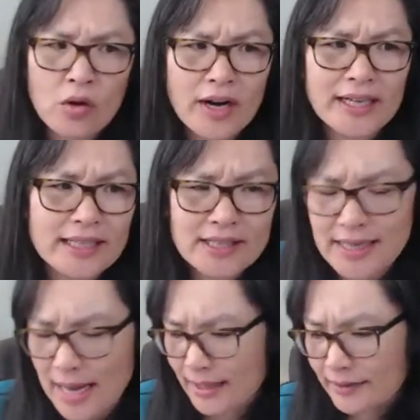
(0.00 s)
I can
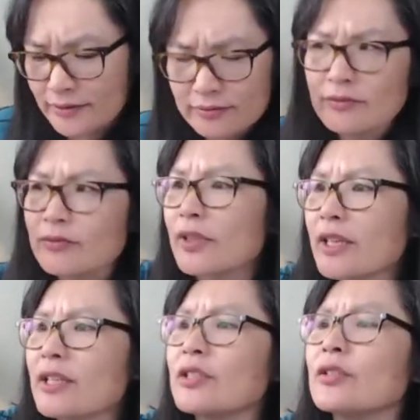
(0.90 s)
just add it,
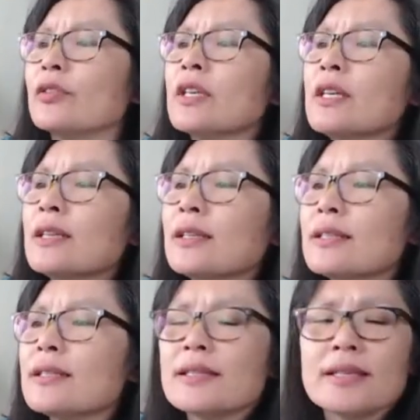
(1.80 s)
one of the two.
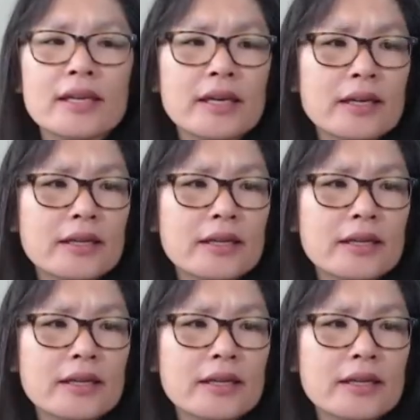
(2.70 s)
Let's see.